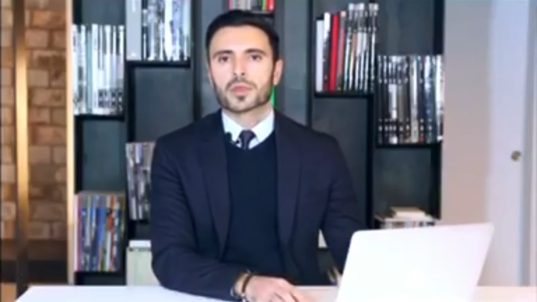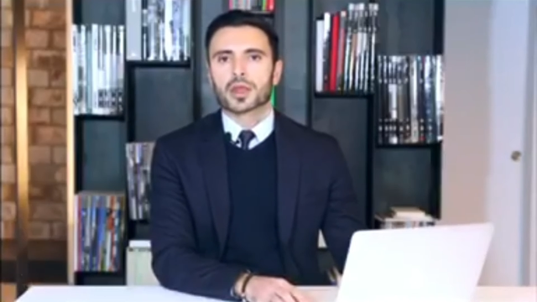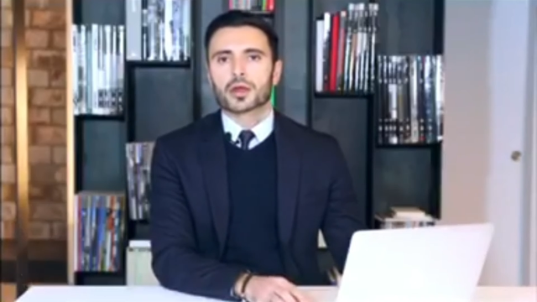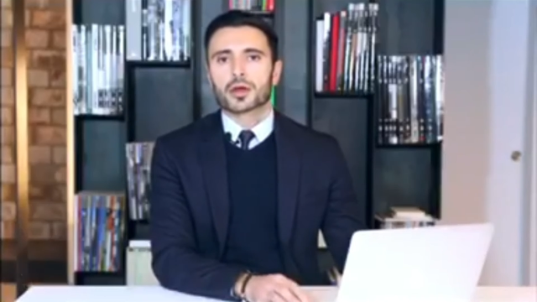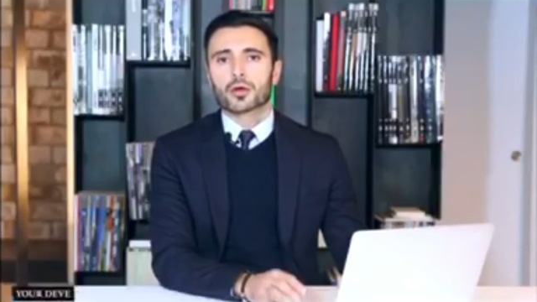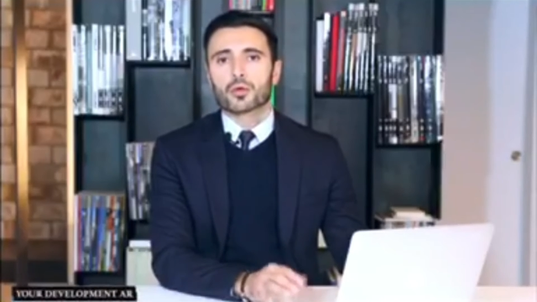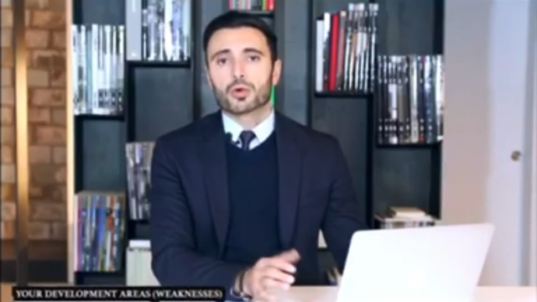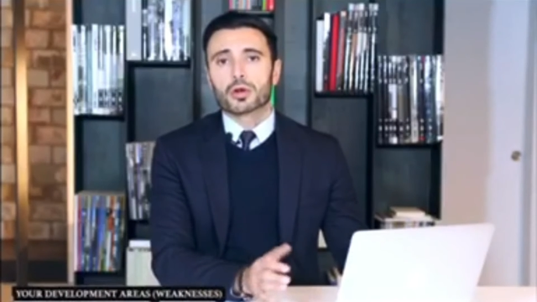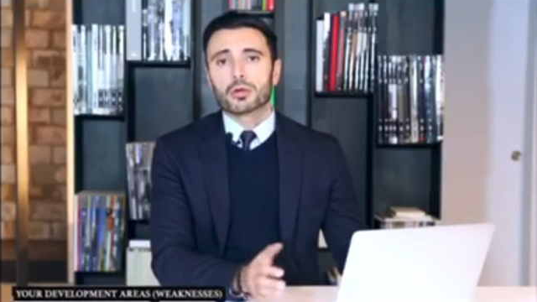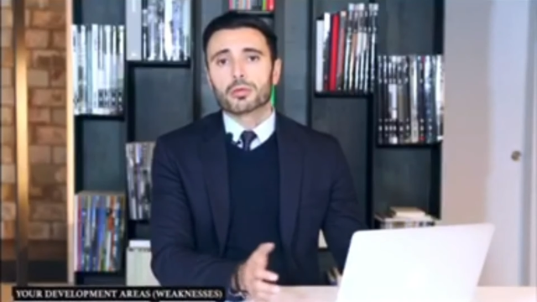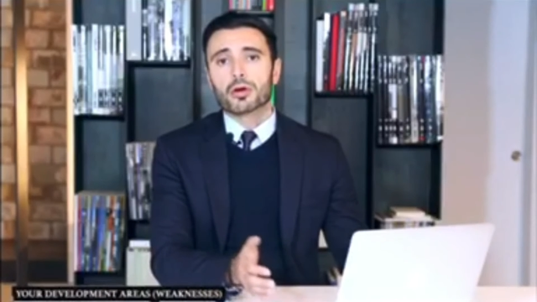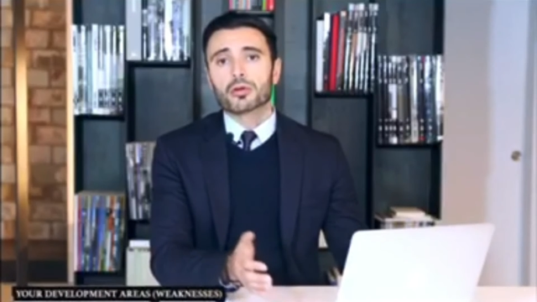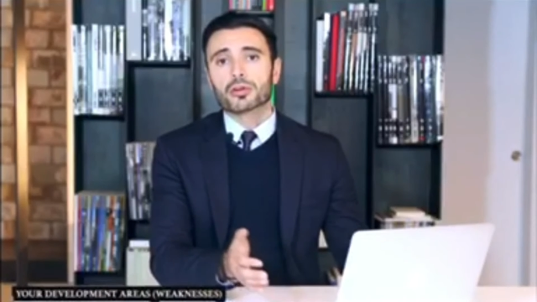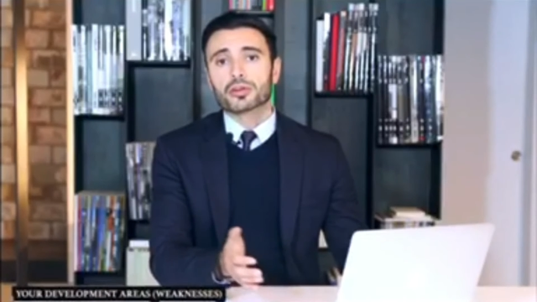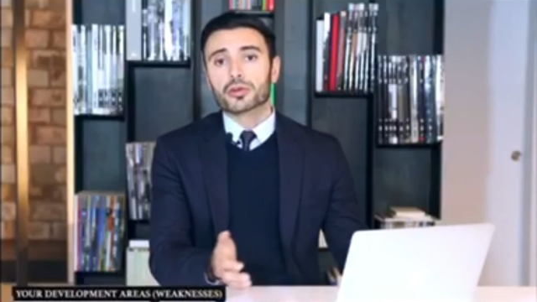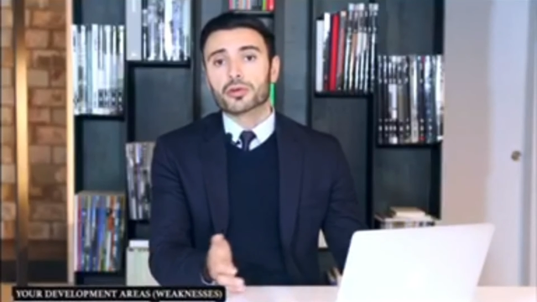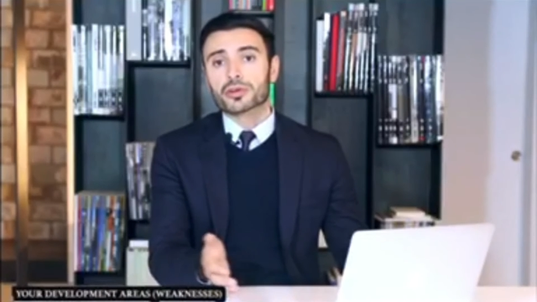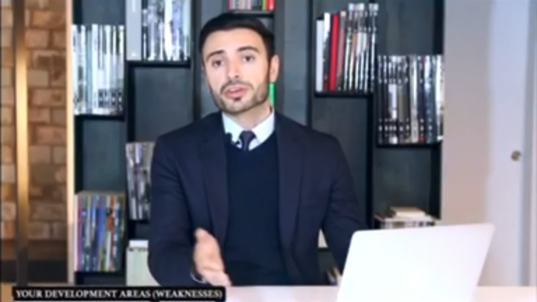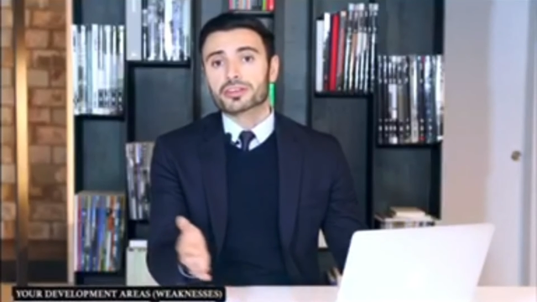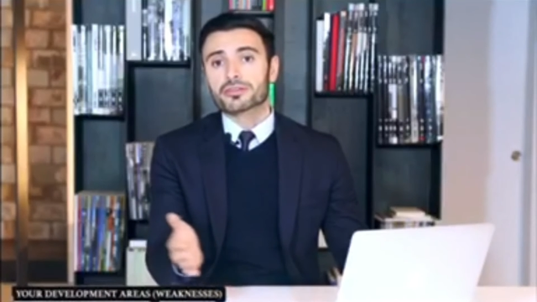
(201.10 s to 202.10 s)
What about
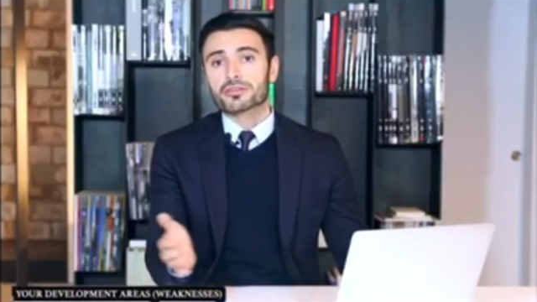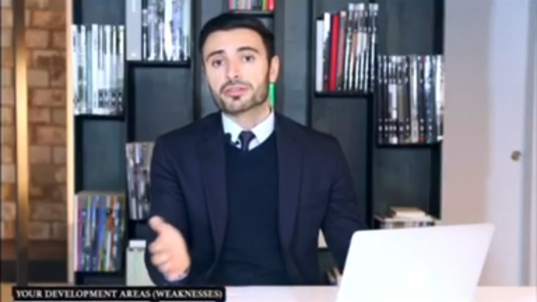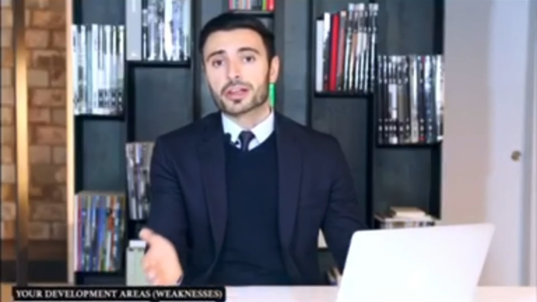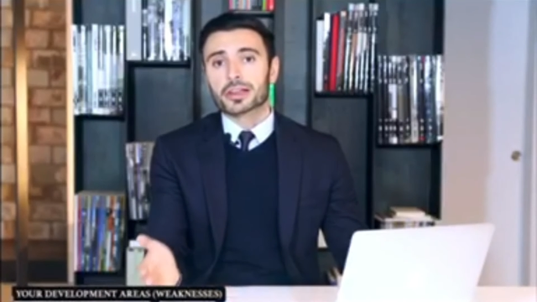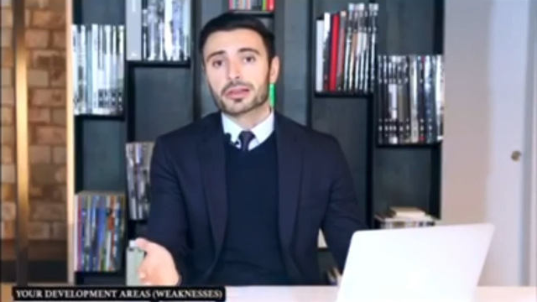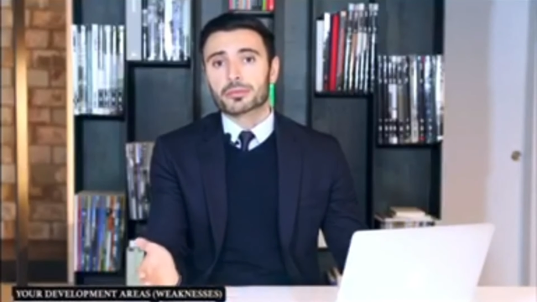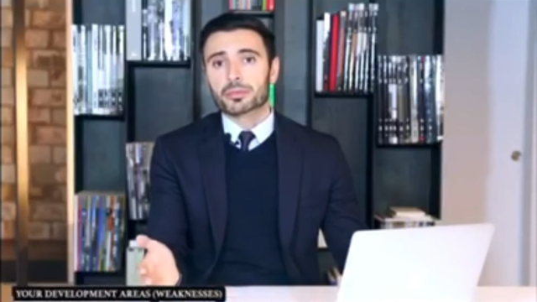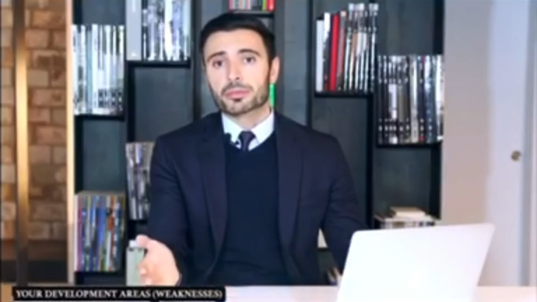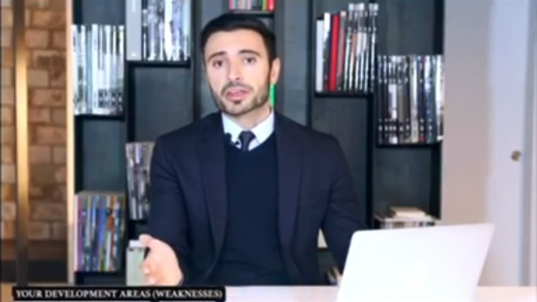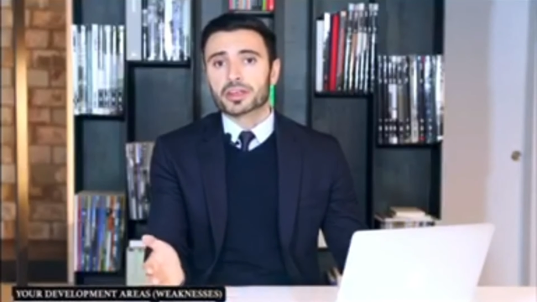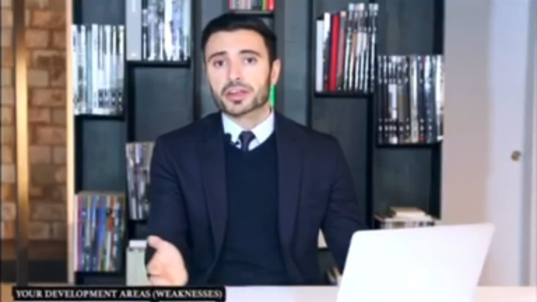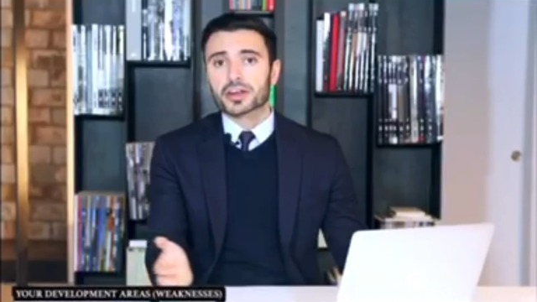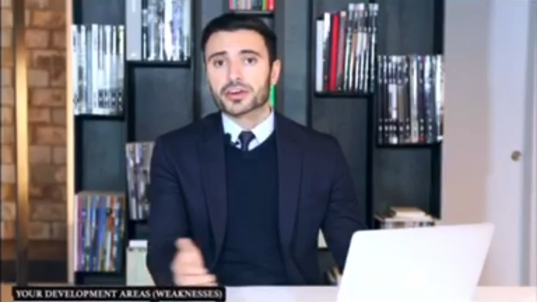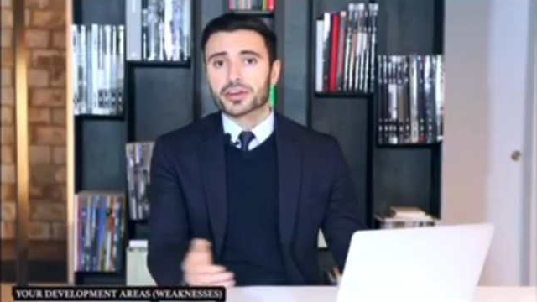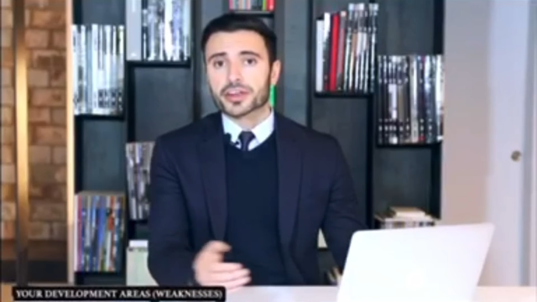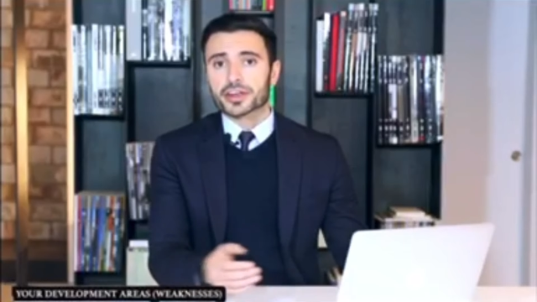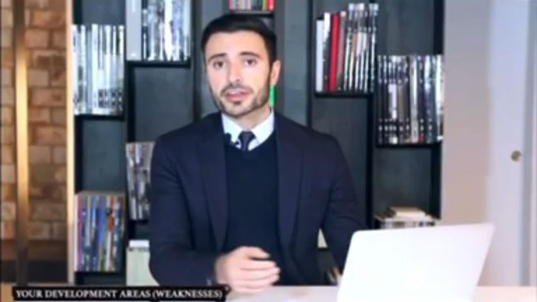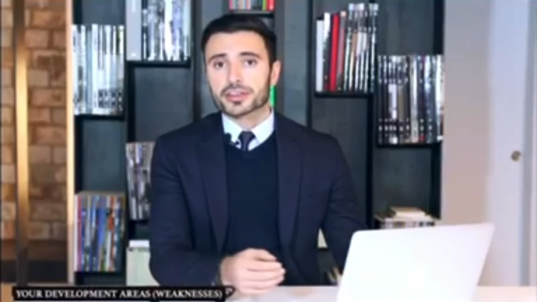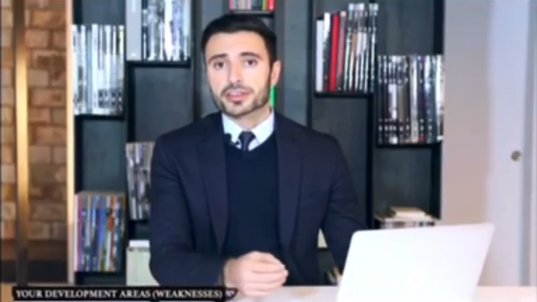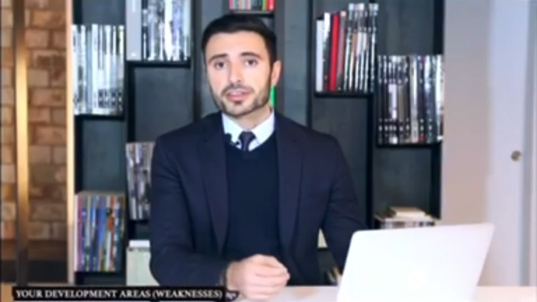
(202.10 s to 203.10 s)
your development
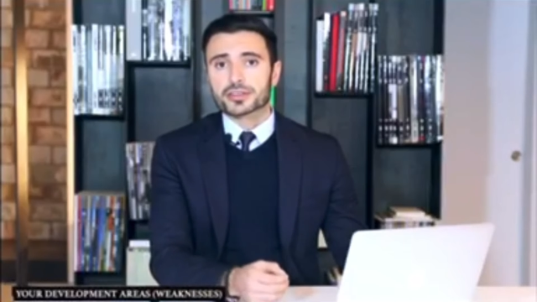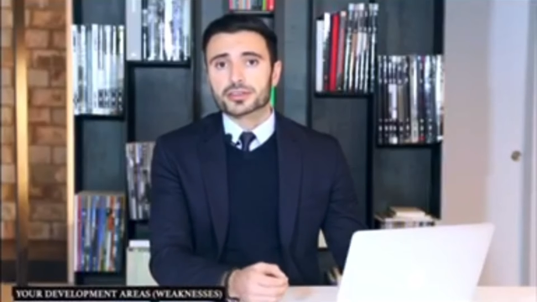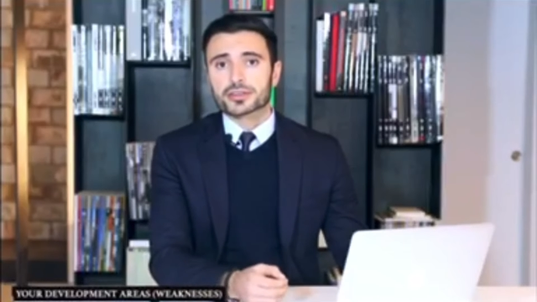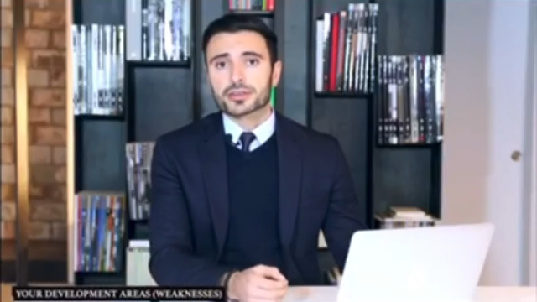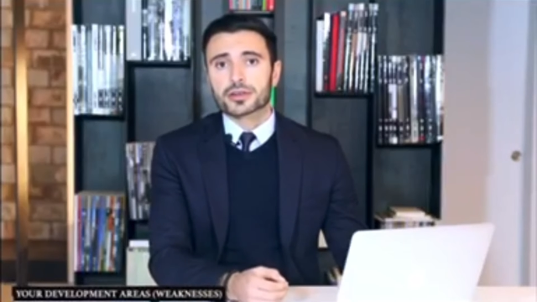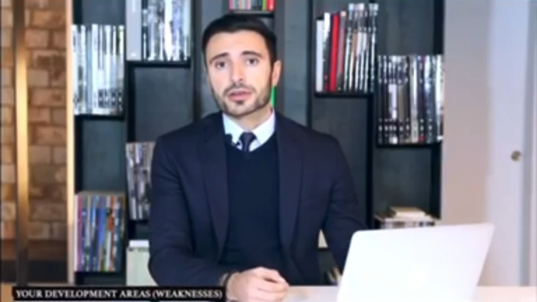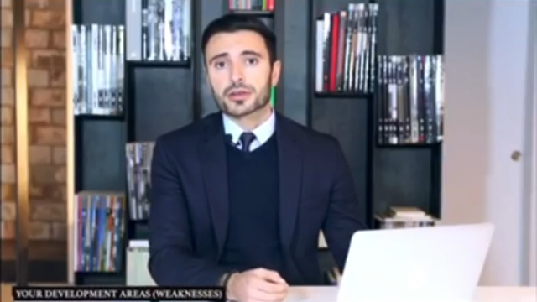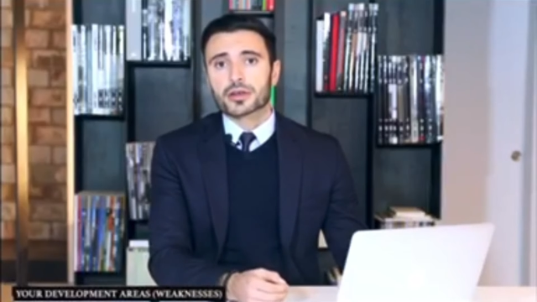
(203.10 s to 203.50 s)
areas?